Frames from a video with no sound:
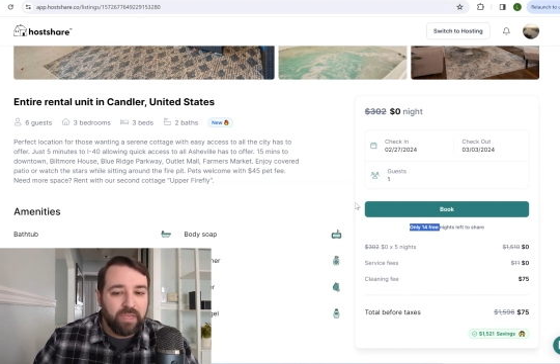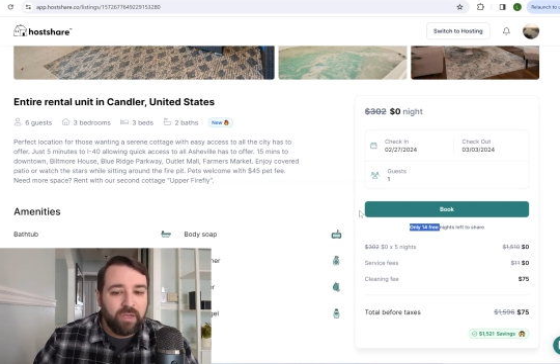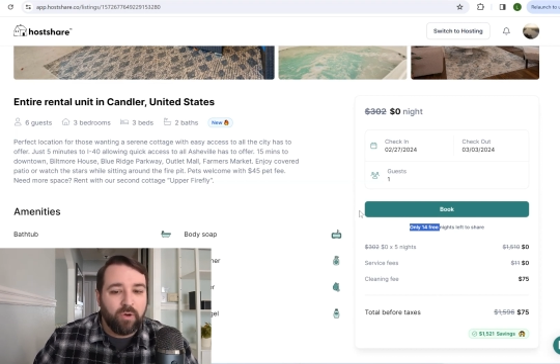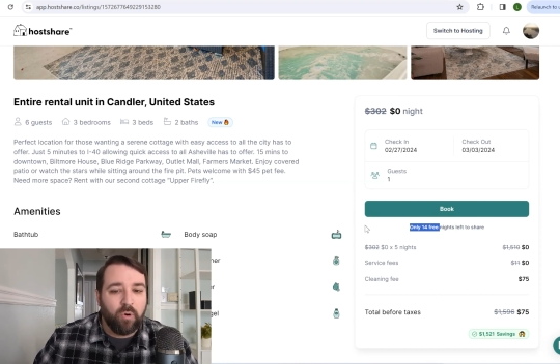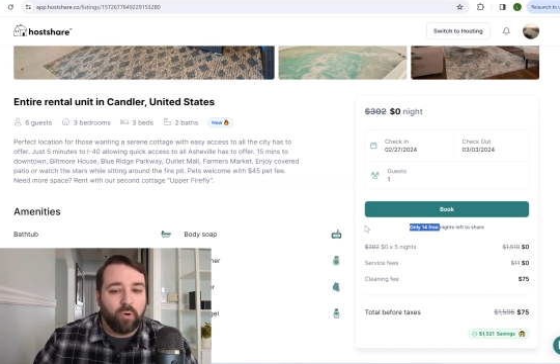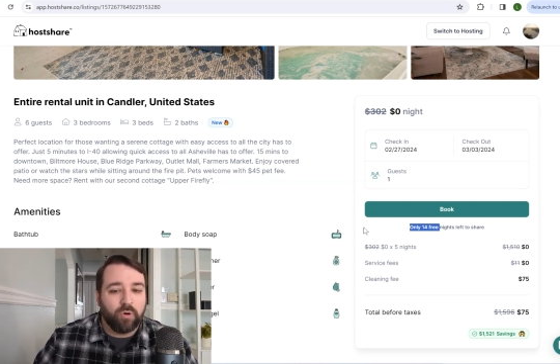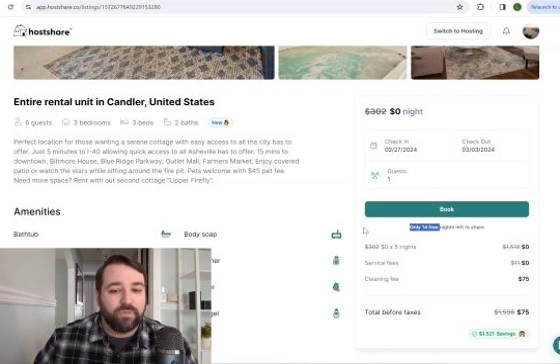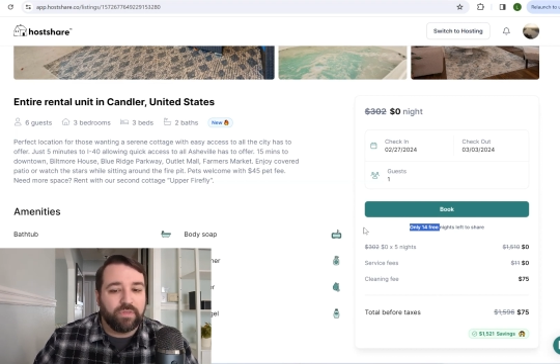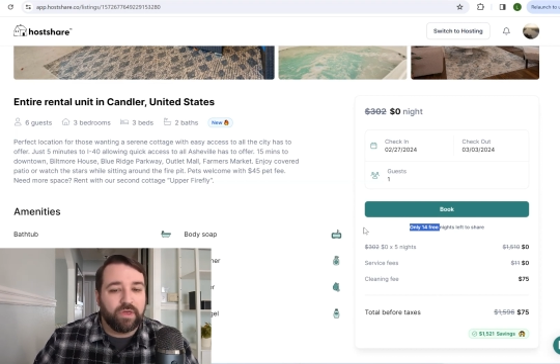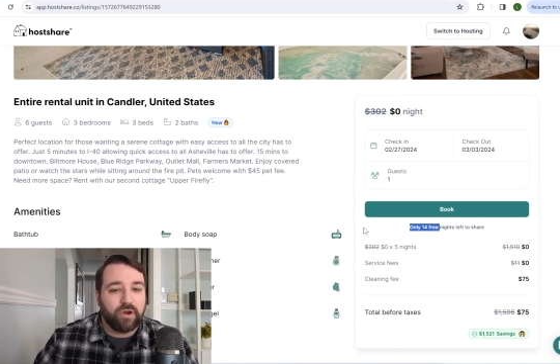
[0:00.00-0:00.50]

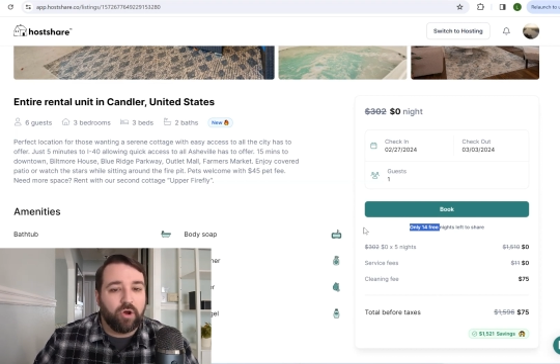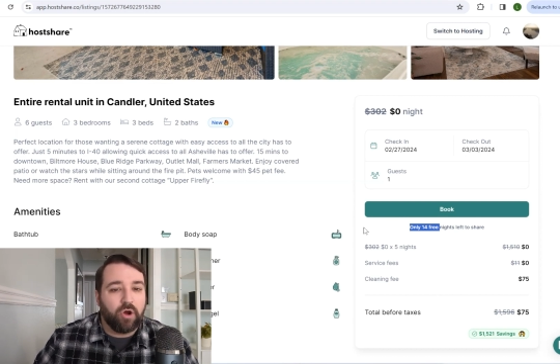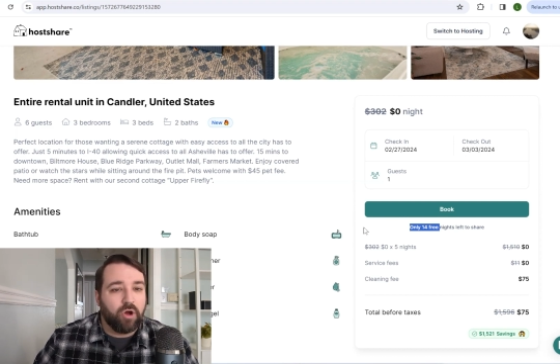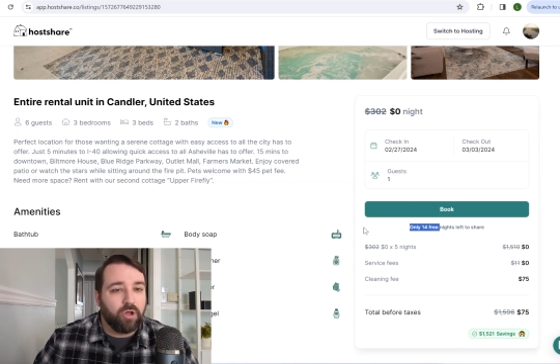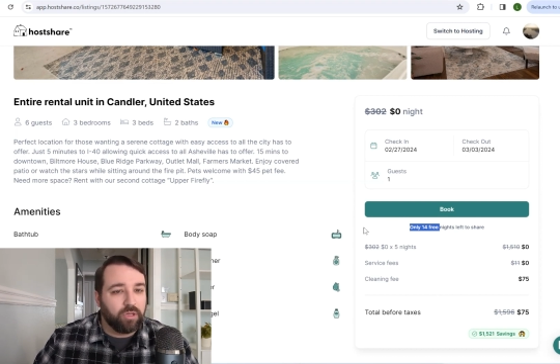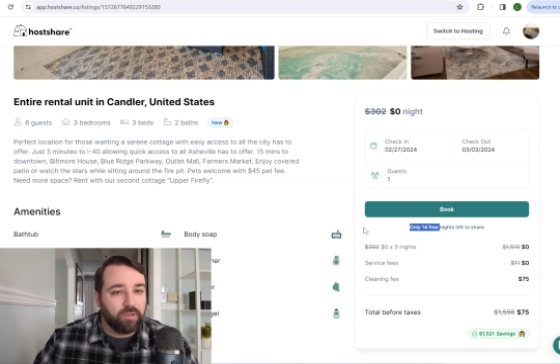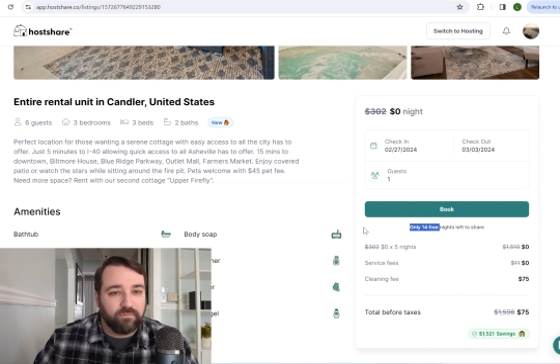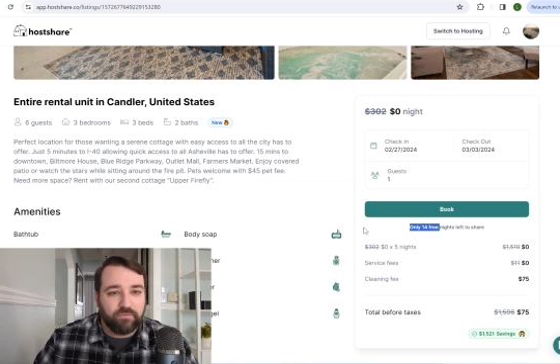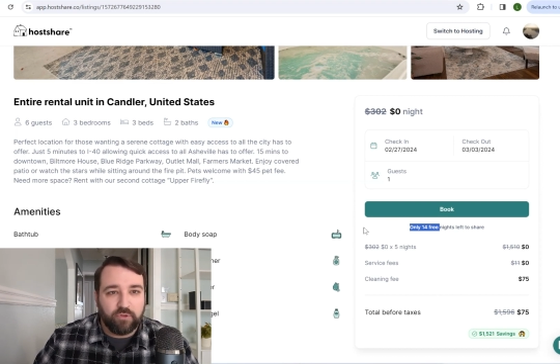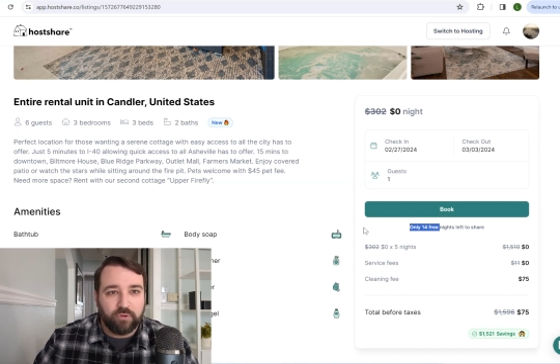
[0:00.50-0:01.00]
or that
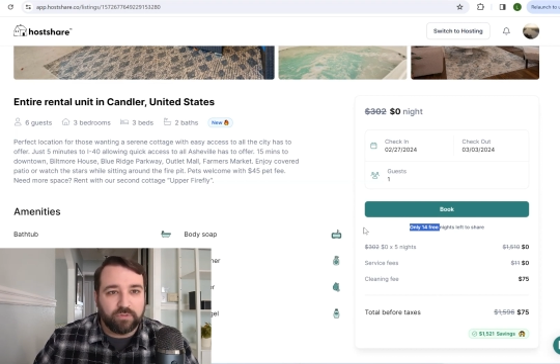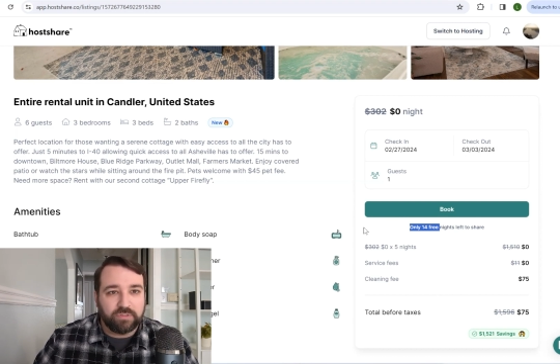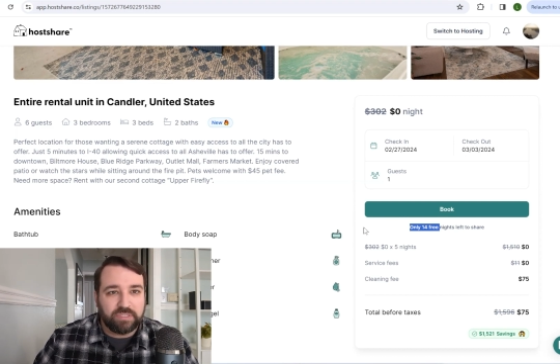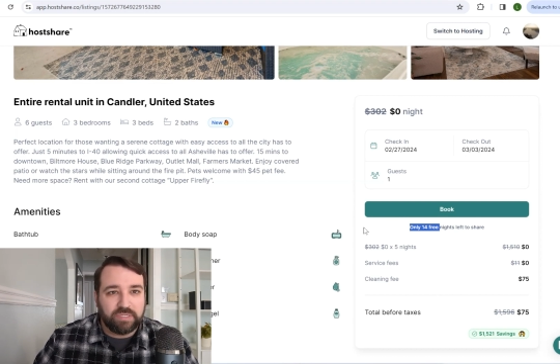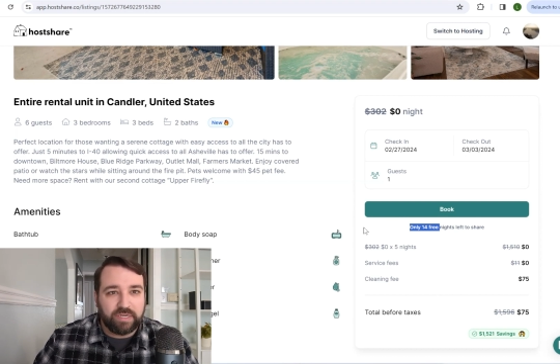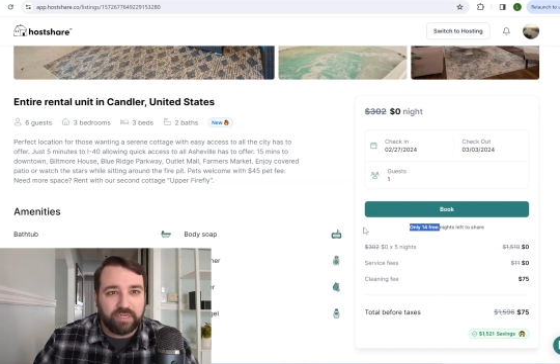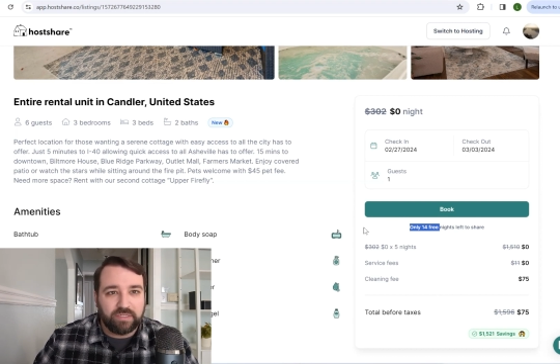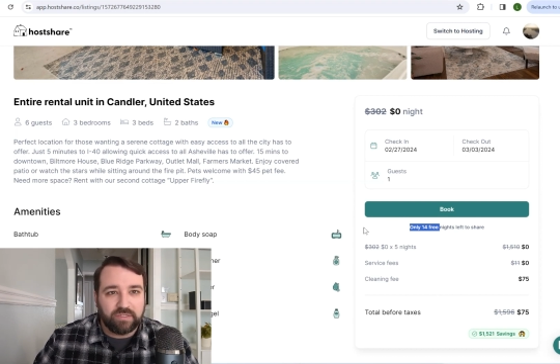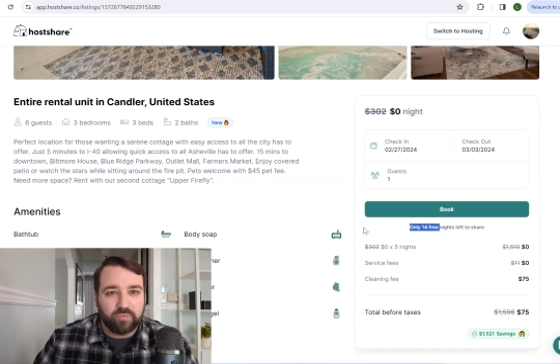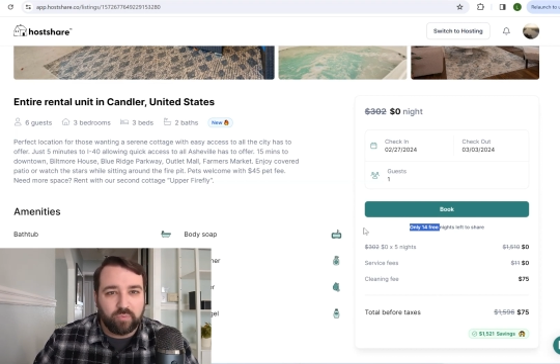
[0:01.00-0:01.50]
all of those
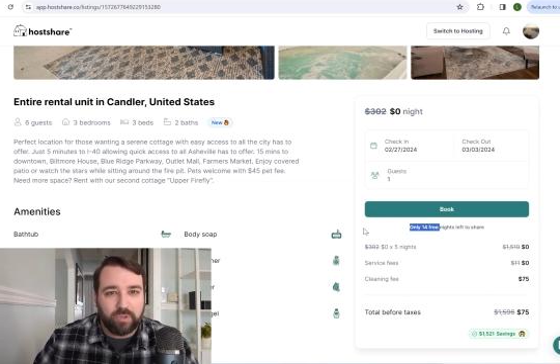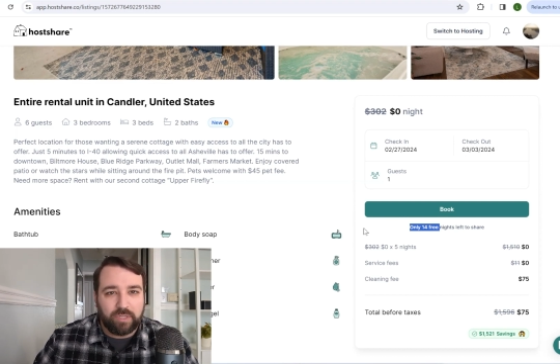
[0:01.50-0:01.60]
nights